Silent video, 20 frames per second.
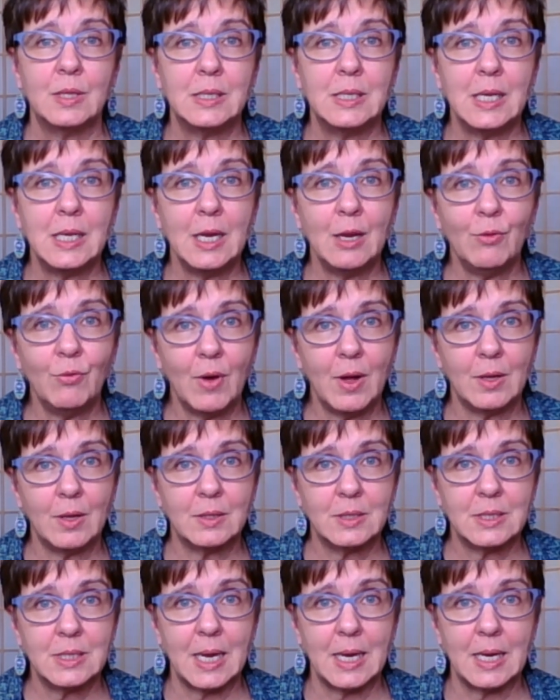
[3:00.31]

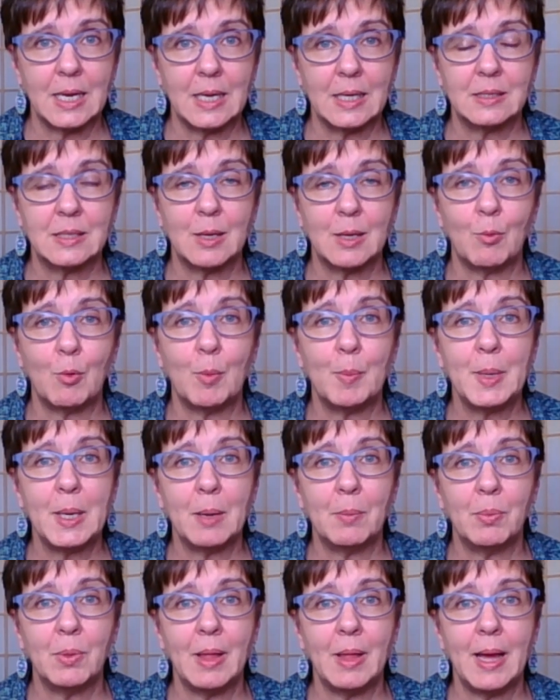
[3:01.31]
default settings that will be
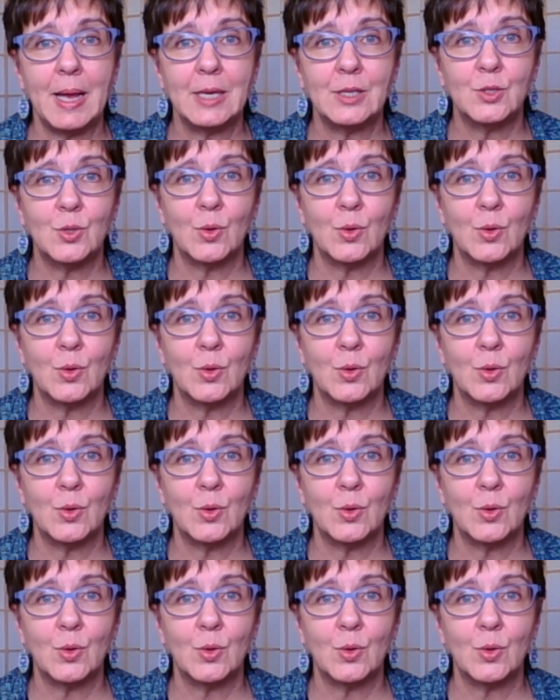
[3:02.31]
applied